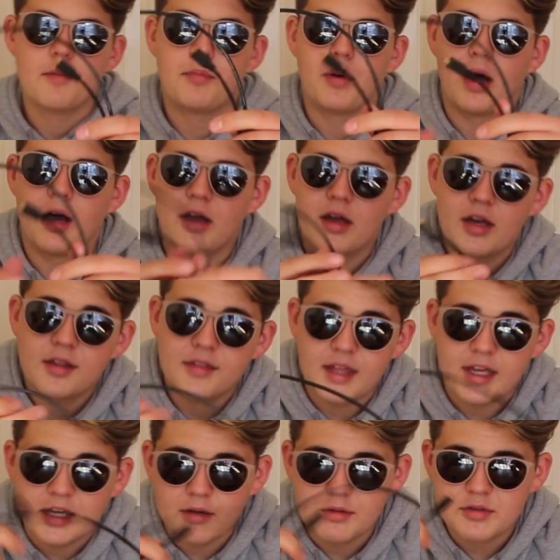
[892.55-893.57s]
But
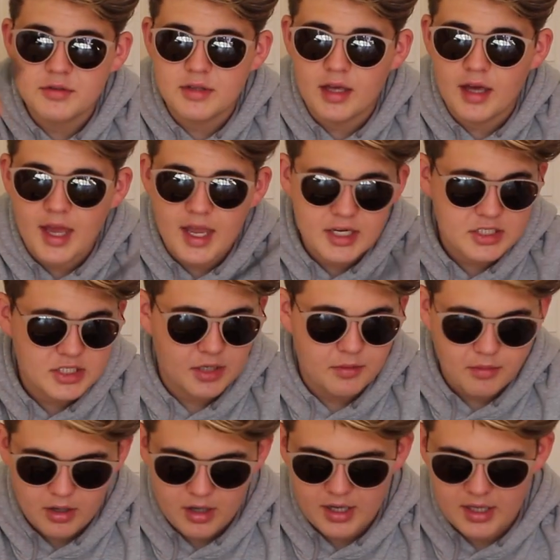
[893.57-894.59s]
it comes with a
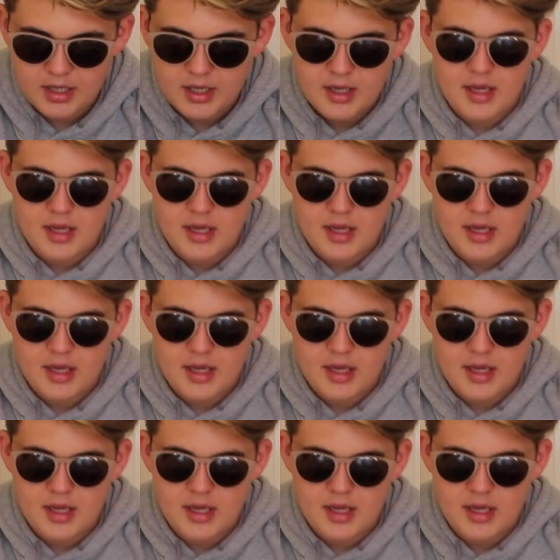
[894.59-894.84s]
HDMI,